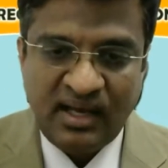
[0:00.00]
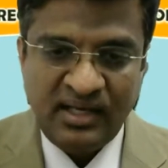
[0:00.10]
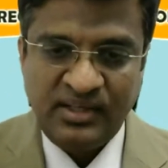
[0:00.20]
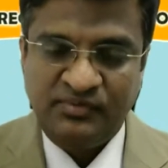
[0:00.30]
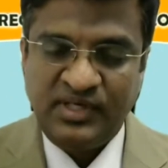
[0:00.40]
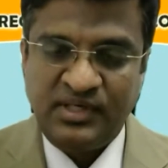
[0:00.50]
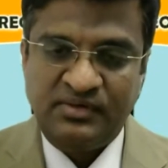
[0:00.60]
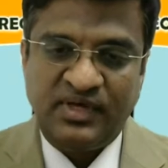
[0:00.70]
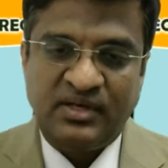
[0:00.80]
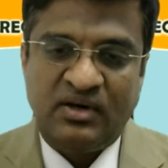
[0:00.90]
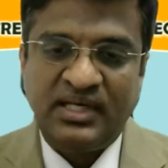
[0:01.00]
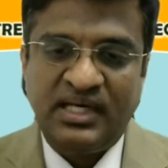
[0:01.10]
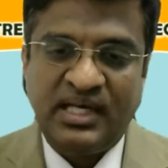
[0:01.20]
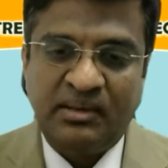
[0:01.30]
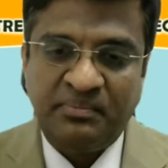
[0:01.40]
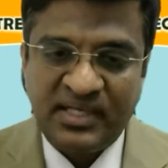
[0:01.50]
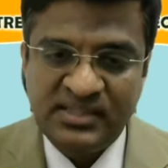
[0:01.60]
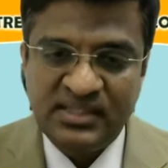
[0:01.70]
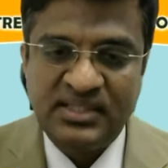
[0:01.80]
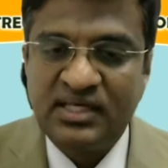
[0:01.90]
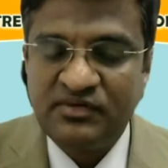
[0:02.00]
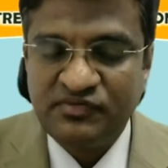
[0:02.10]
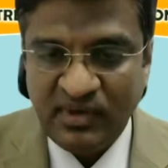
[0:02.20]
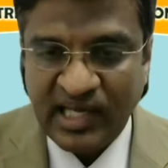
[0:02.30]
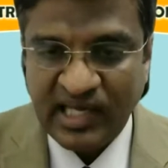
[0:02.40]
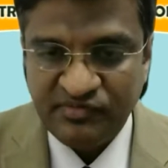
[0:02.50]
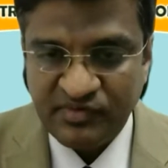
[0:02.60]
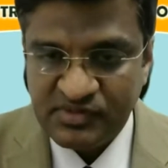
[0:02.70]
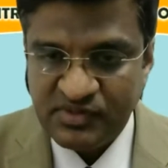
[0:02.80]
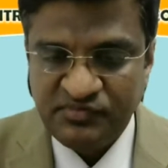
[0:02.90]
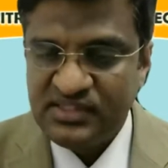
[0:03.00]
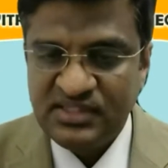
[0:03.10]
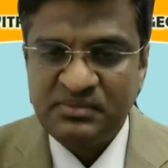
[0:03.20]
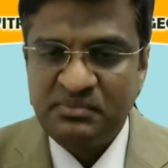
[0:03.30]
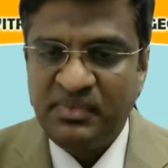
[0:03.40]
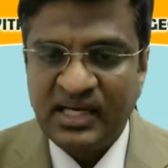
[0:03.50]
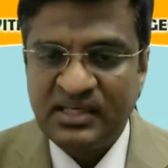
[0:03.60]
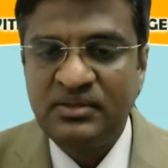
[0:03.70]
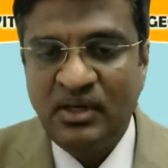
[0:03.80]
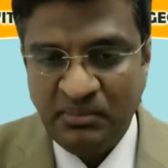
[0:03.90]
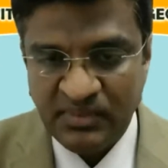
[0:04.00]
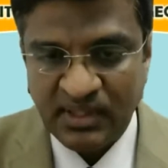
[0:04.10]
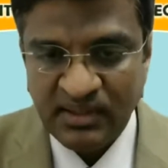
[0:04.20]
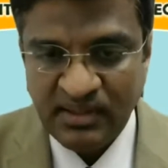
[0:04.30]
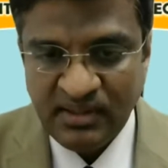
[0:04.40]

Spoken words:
And we are not incapacitated for life. So we are just back to normal.